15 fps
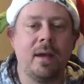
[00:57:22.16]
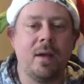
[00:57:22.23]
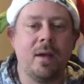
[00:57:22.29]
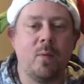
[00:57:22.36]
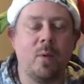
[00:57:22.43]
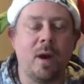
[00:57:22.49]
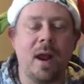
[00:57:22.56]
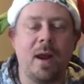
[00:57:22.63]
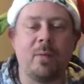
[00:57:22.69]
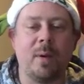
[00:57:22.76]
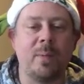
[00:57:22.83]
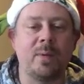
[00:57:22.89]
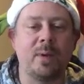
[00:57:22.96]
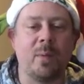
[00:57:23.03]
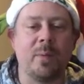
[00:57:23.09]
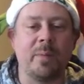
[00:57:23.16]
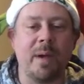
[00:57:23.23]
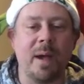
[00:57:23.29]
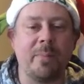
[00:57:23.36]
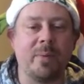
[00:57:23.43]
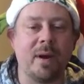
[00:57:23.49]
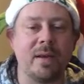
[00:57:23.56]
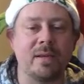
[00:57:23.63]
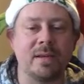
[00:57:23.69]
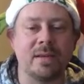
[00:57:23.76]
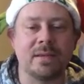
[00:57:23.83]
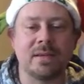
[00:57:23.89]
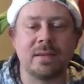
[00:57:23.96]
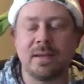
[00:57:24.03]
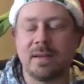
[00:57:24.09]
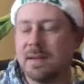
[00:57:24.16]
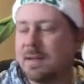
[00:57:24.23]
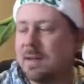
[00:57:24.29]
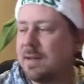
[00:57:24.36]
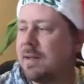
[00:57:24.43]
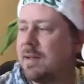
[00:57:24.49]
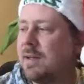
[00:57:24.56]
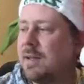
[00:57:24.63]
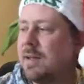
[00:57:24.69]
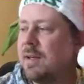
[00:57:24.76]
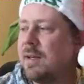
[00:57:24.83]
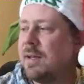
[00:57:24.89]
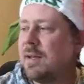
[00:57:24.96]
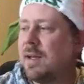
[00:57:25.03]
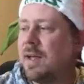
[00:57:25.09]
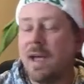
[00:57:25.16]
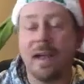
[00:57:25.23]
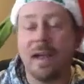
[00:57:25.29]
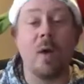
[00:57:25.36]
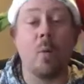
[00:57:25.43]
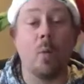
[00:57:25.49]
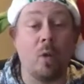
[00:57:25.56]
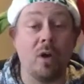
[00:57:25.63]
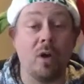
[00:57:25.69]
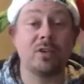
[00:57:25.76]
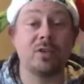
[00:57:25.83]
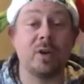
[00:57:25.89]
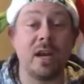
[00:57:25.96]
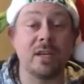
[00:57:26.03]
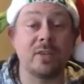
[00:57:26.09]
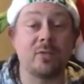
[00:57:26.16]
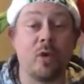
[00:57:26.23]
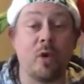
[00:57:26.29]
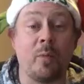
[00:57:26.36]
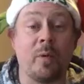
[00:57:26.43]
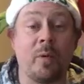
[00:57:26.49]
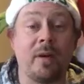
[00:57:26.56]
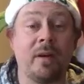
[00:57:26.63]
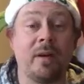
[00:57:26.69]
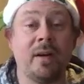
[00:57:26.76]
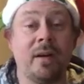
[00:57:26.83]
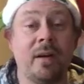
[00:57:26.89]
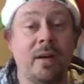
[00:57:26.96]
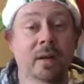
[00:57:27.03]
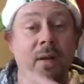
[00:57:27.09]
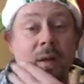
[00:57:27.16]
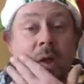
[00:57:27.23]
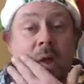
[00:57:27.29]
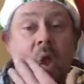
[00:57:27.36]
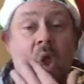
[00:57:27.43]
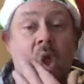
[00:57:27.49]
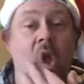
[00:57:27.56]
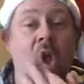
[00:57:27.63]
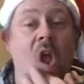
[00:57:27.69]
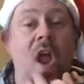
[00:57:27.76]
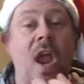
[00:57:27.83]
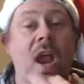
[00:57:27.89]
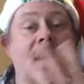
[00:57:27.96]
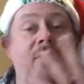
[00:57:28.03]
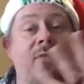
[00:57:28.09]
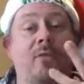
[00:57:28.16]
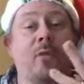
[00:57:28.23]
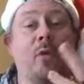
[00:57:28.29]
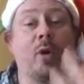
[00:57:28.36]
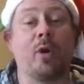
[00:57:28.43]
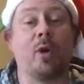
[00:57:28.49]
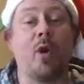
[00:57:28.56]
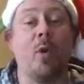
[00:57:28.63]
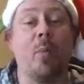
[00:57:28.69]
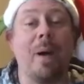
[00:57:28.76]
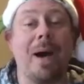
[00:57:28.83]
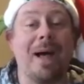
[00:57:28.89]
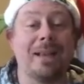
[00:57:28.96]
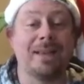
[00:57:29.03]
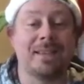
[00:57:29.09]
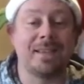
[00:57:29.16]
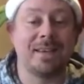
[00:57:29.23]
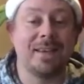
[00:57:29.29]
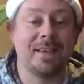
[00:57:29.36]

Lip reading: when I ripped open my presents, I got one Transformer and 4 GoBots.